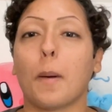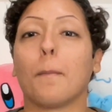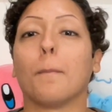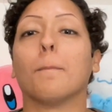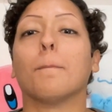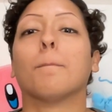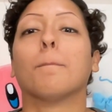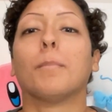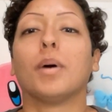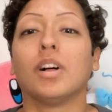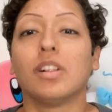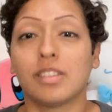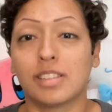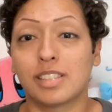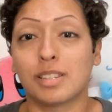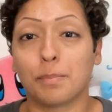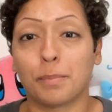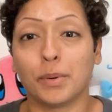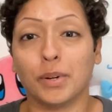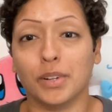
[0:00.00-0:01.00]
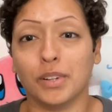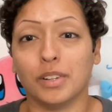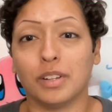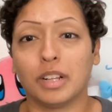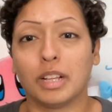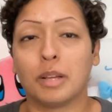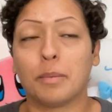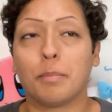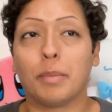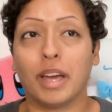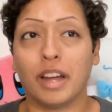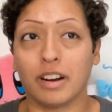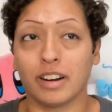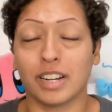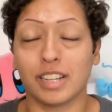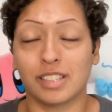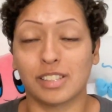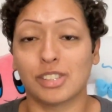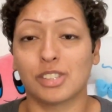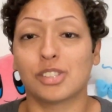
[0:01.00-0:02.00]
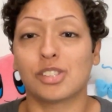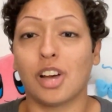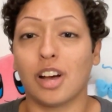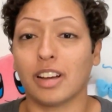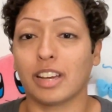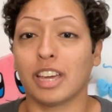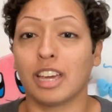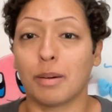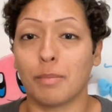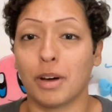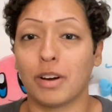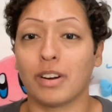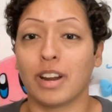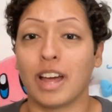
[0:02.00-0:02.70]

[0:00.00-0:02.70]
multiple parents talking about